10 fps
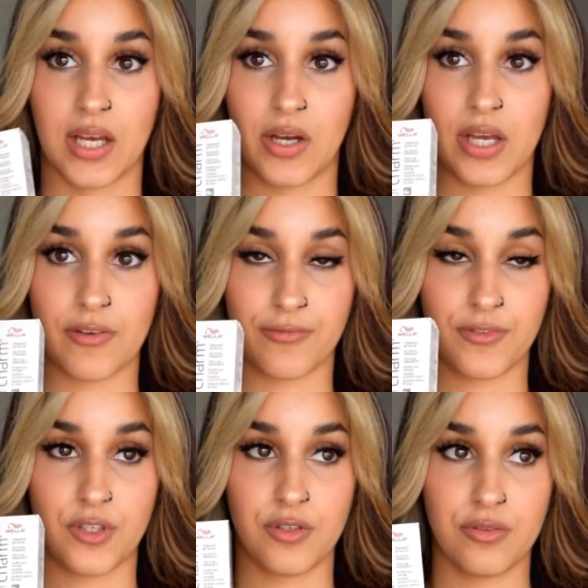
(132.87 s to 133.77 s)

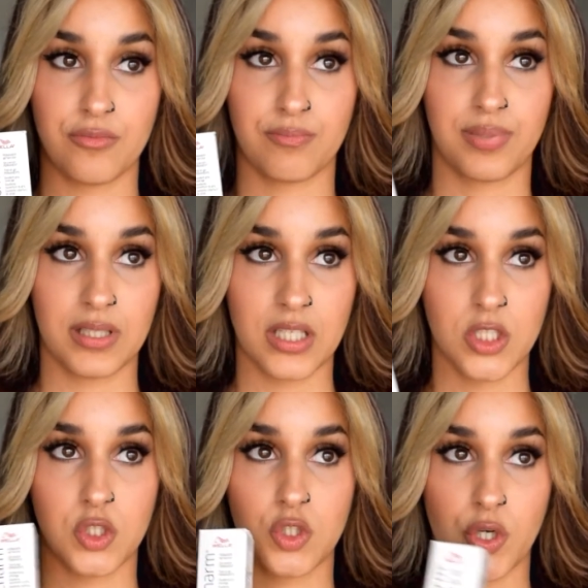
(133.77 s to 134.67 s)
if you
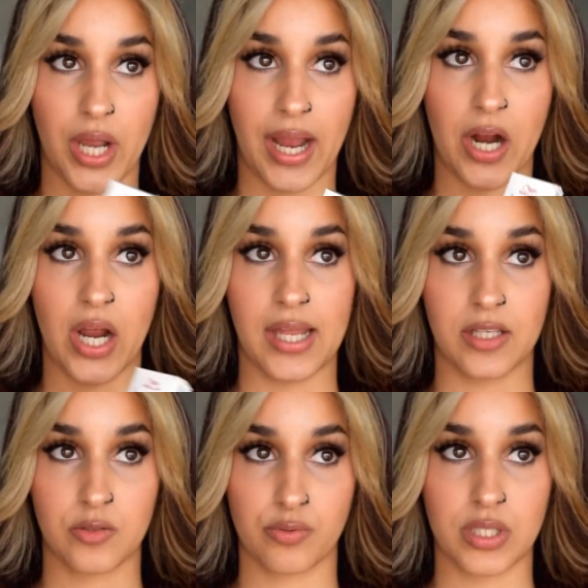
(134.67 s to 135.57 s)
bleached your hair and
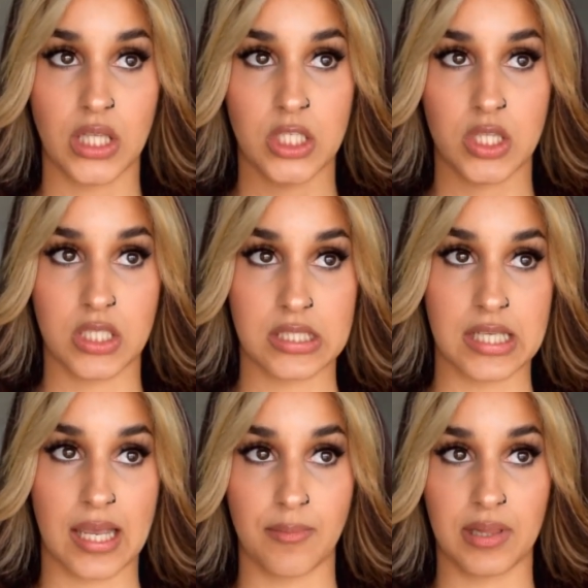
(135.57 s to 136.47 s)
it reached the
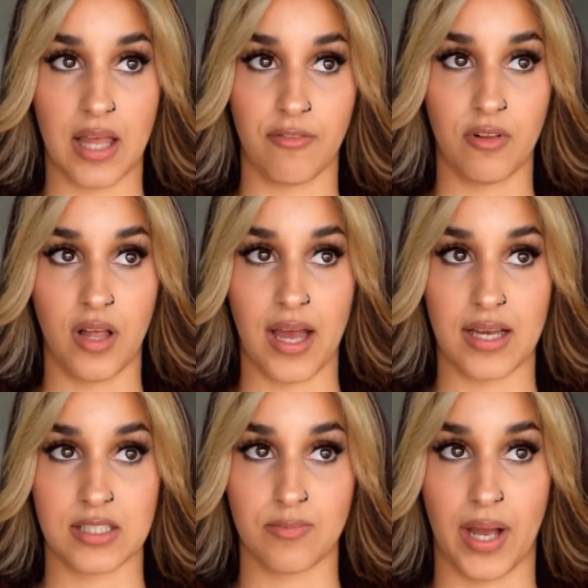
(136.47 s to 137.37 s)
same level
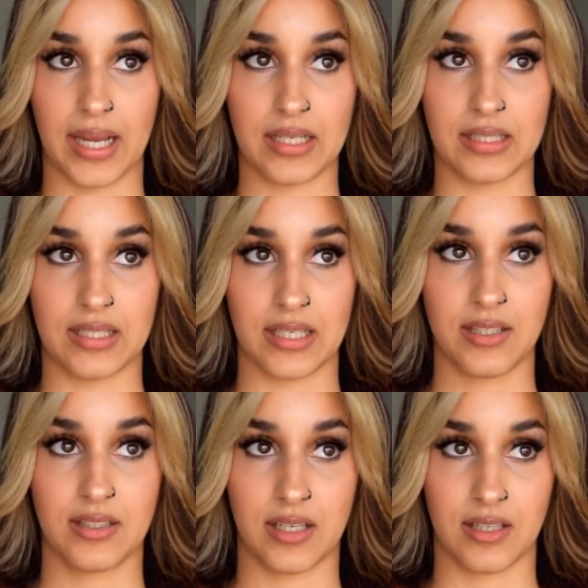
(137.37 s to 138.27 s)
as mine
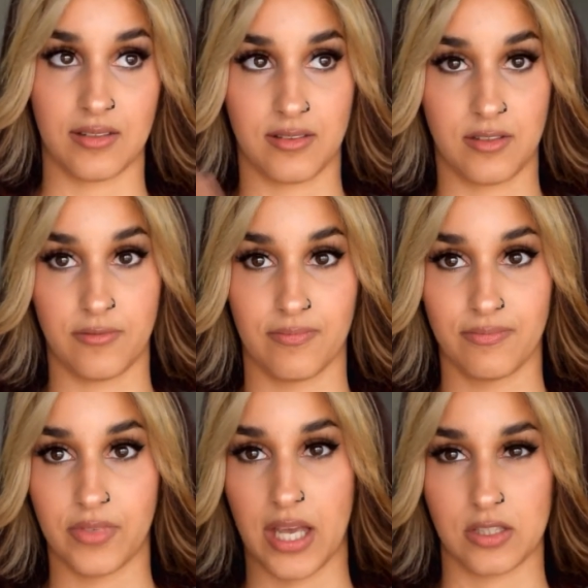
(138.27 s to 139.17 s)
did,
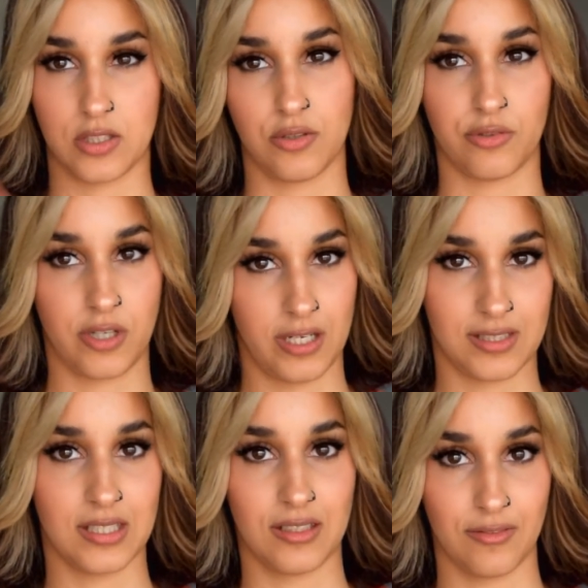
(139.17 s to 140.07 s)
as you're gonna
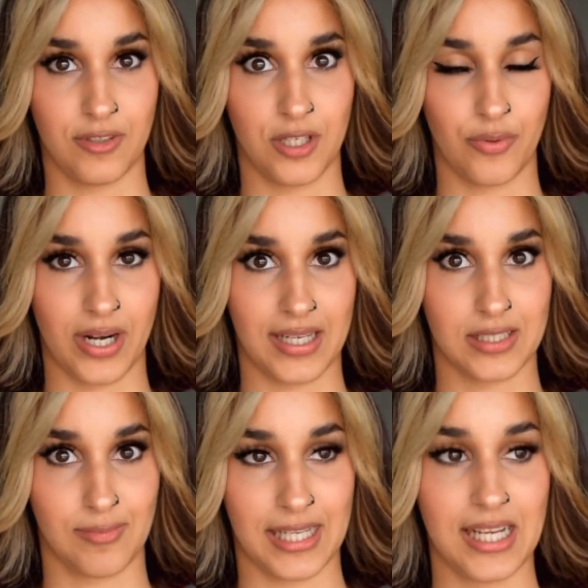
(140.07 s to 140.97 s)
see in the video where I
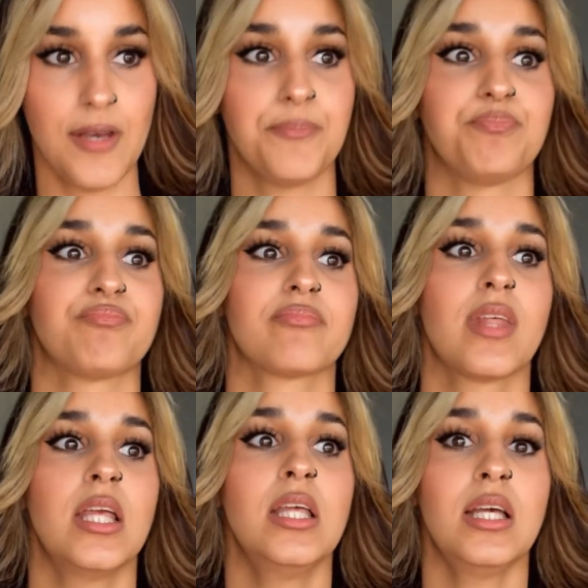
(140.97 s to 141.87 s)
explain
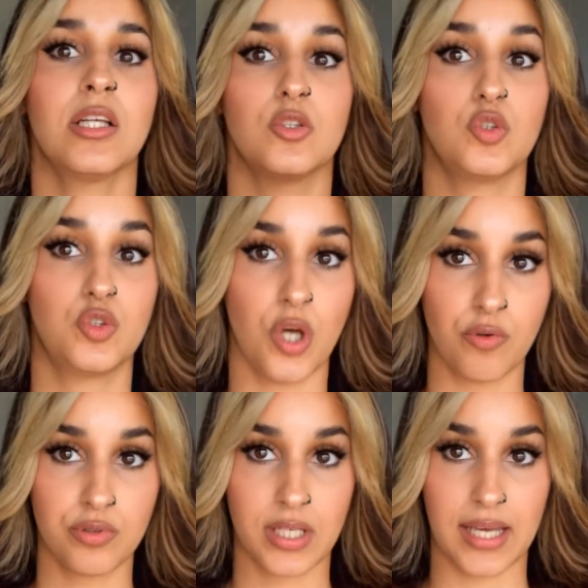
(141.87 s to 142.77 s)
it,
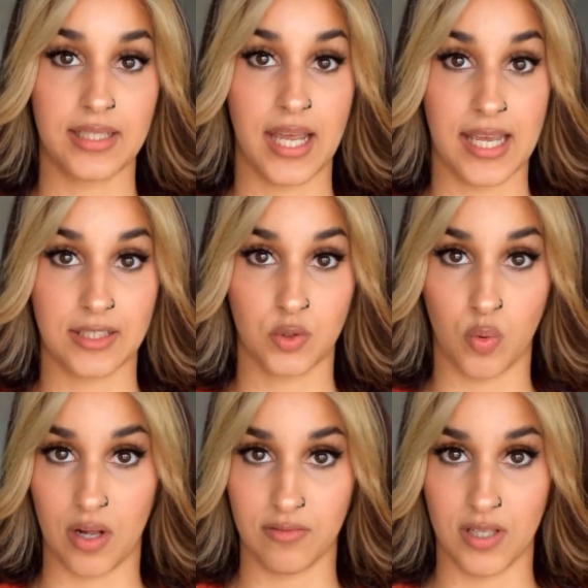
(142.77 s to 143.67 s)
don't get a
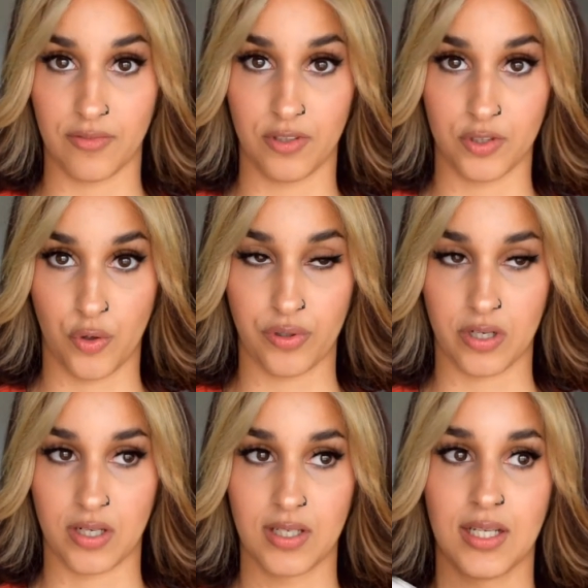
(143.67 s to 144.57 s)
12 level toner.